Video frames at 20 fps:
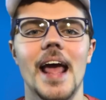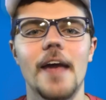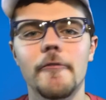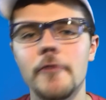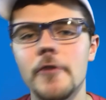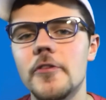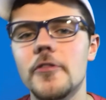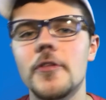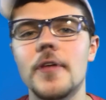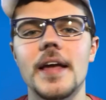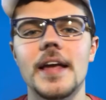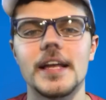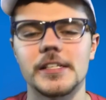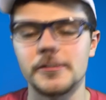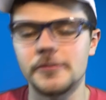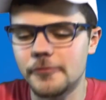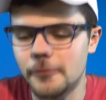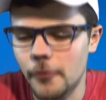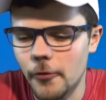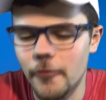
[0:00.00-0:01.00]
everything
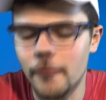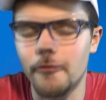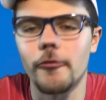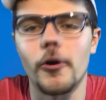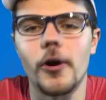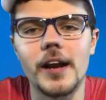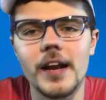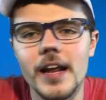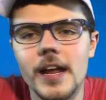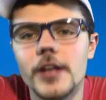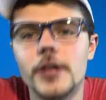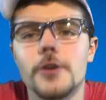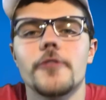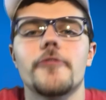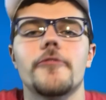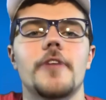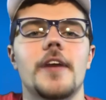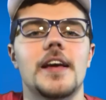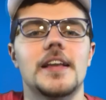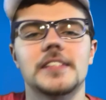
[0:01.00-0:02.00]
is forefront in
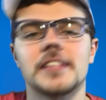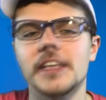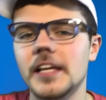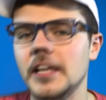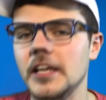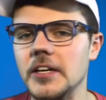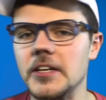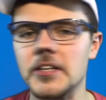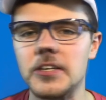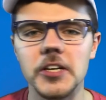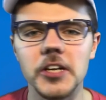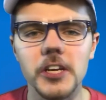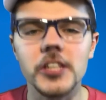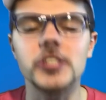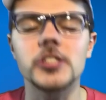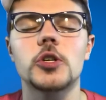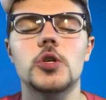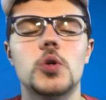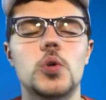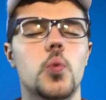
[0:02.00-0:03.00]
your face. It
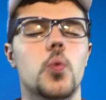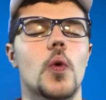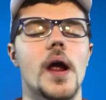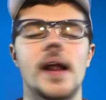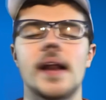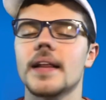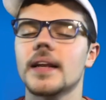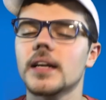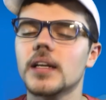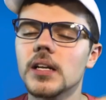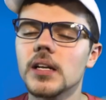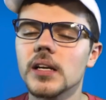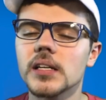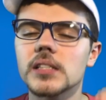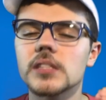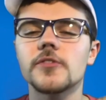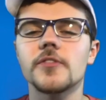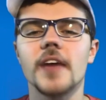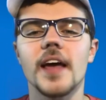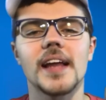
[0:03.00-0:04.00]
looks great. It
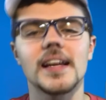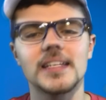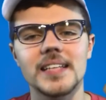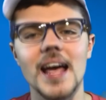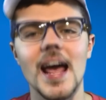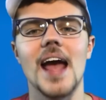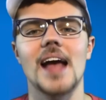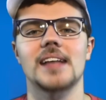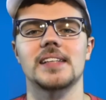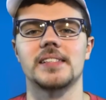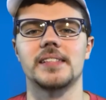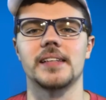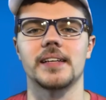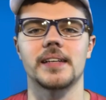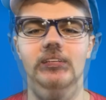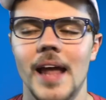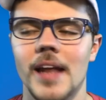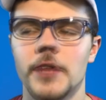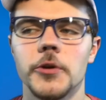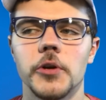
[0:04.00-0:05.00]
looks
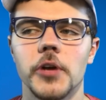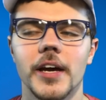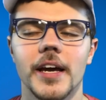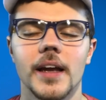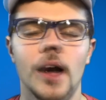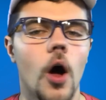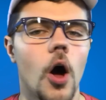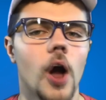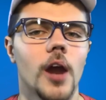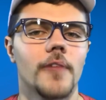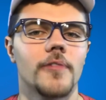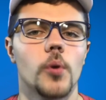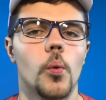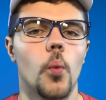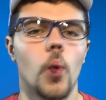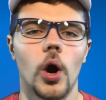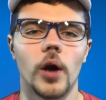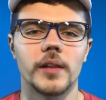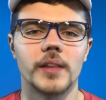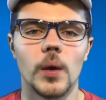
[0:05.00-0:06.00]
fantastic. And you look at all of the
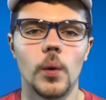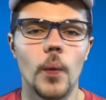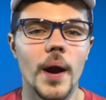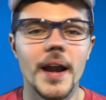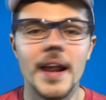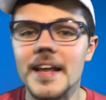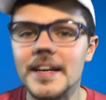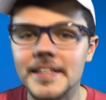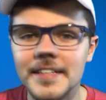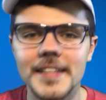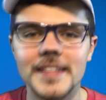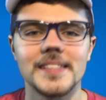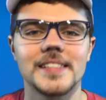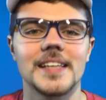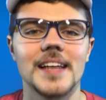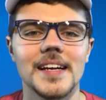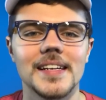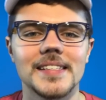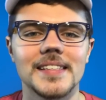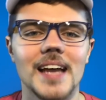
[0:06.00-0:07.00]
work that went into the
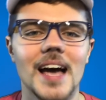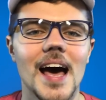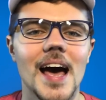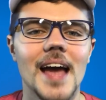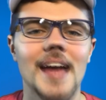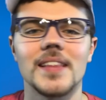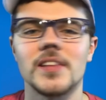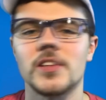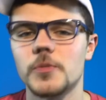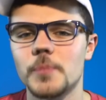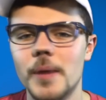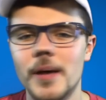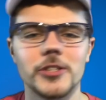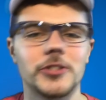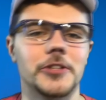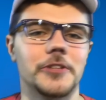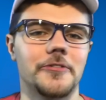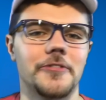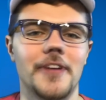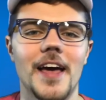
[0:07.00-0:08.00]
set design and the
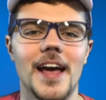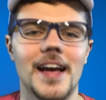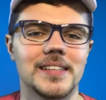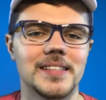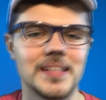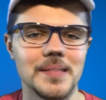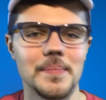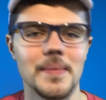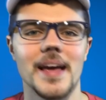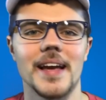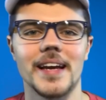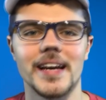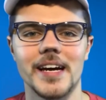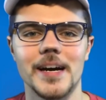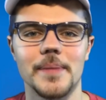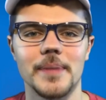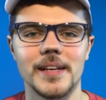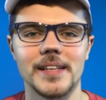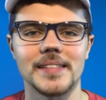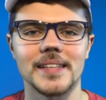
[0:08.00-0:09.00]
special effects and the
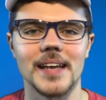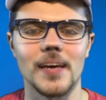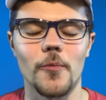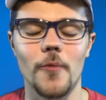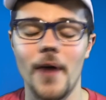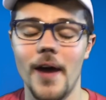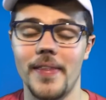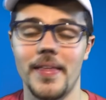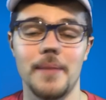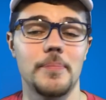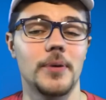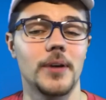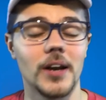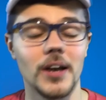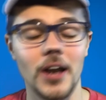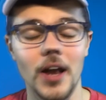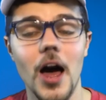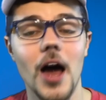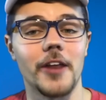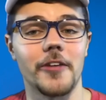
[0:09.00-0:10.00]
makeup, and it's like, wow, they put a
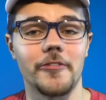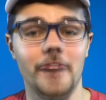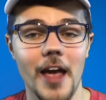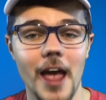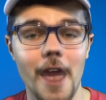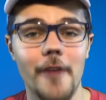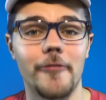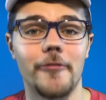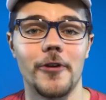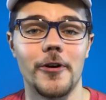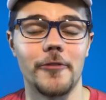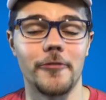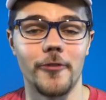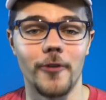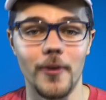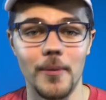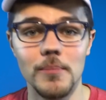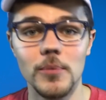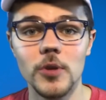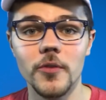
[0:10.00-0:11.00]
lot of effort
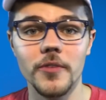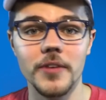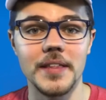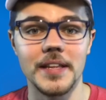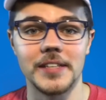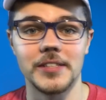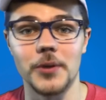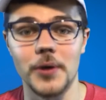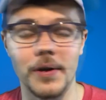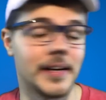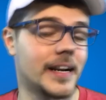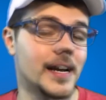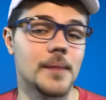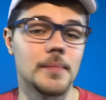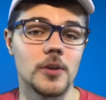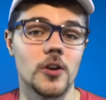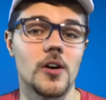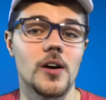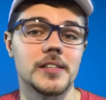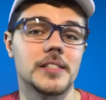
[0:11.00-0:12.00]
for a movie that's going to
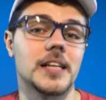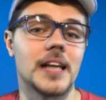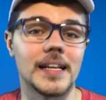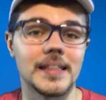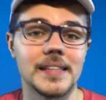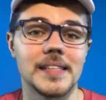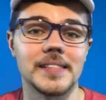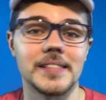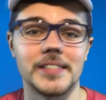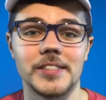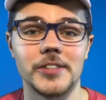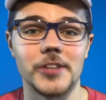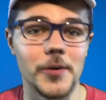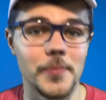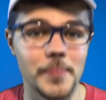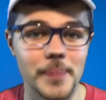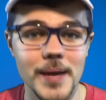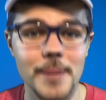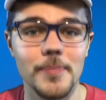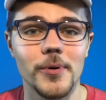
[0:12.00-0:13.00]
come across like this to
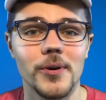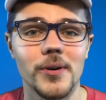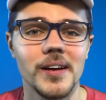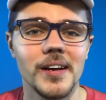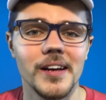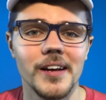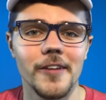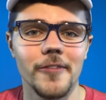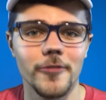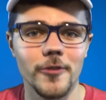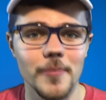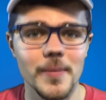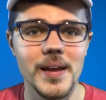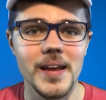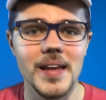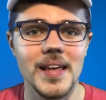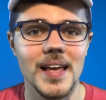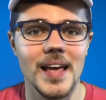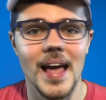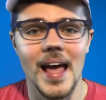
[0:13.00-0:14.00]
certain people. For
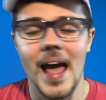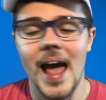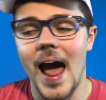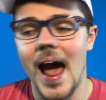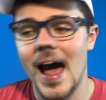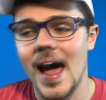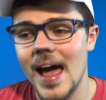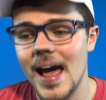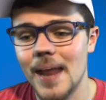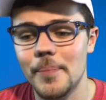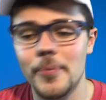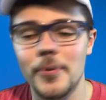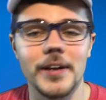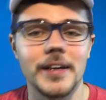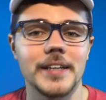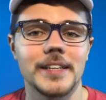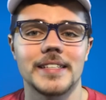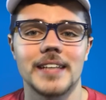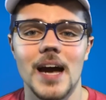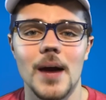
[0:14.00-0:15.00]
me, I had a
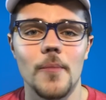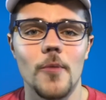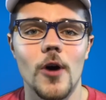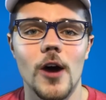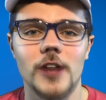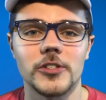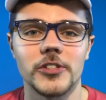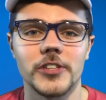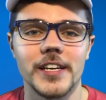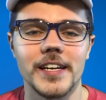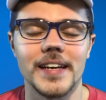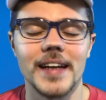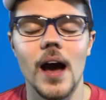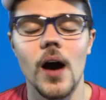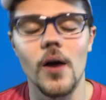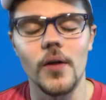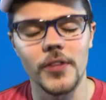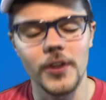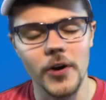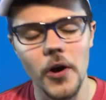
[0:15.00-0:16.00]
pretty good time watching it.
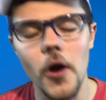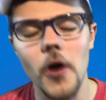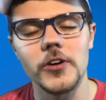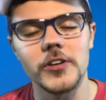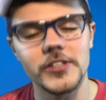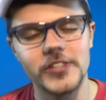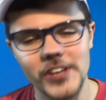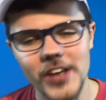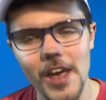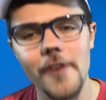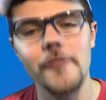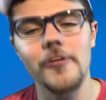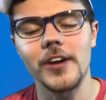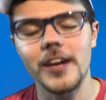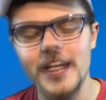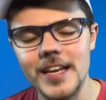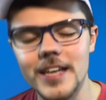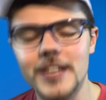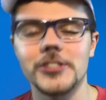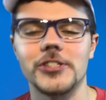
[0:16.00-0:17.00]
Now, there are
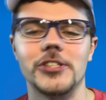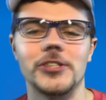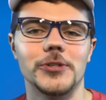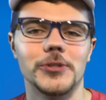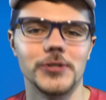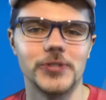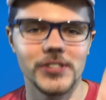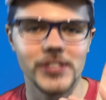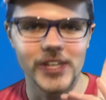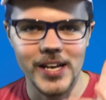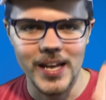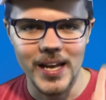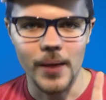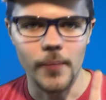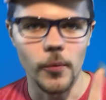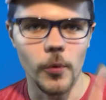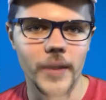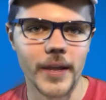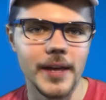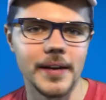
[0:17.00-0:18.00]
definitely issues,
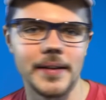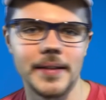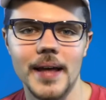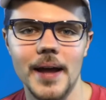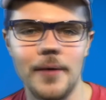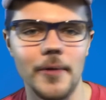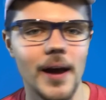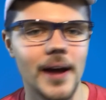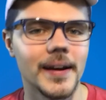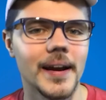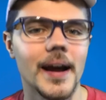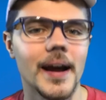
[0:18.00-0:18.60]
and we'll get into that right